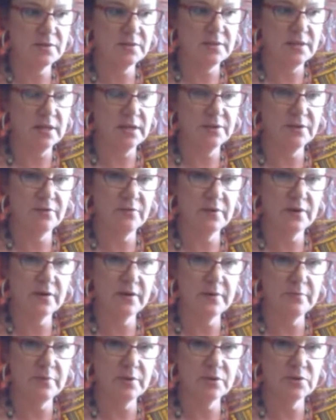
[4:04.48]
sign. You're very
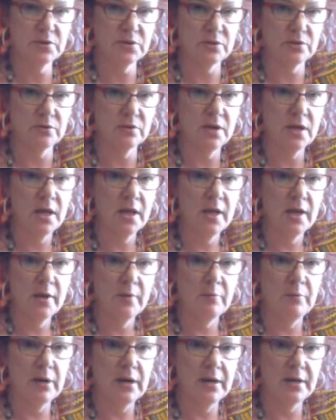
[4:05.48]
emotional,
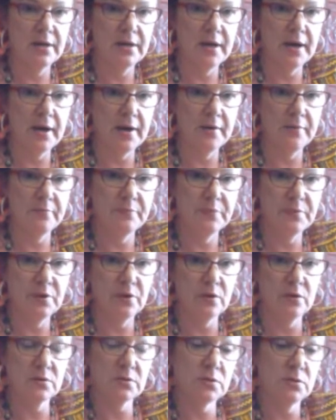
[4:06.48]
but
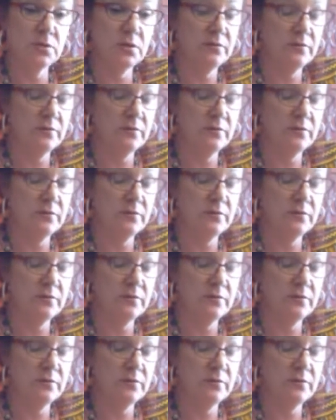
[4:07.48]
you're also too